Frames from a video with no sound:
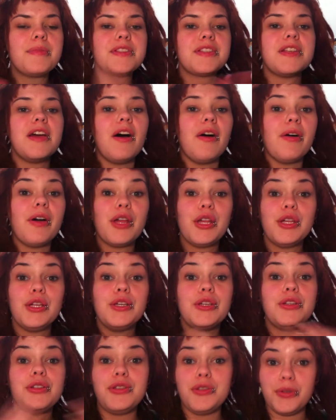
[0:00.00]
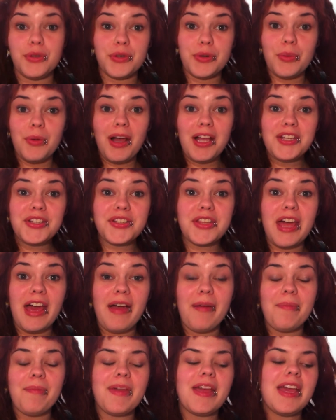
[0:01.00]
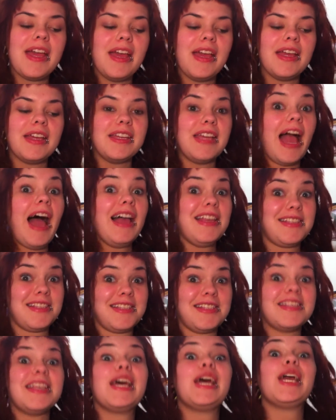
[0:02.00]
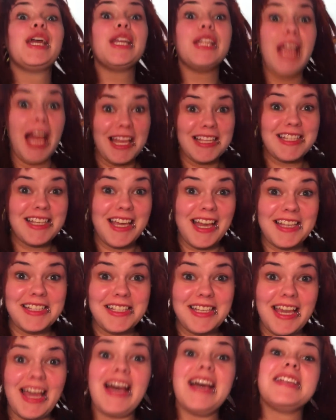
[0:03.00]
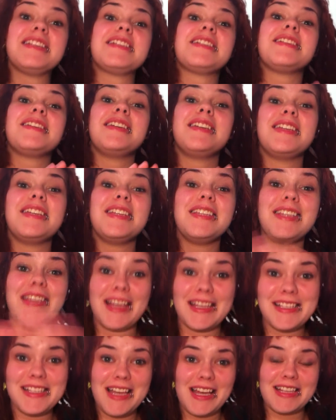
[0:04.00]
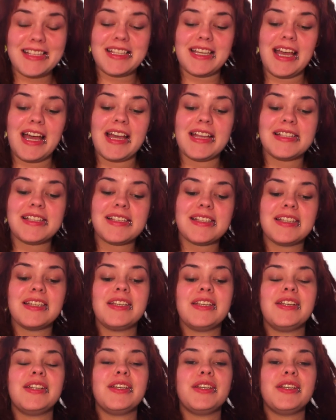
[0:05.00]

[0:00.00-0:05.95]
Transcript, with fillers: So, do you wash them? Yes. Yes, yes, yes. Yes, yes, yes.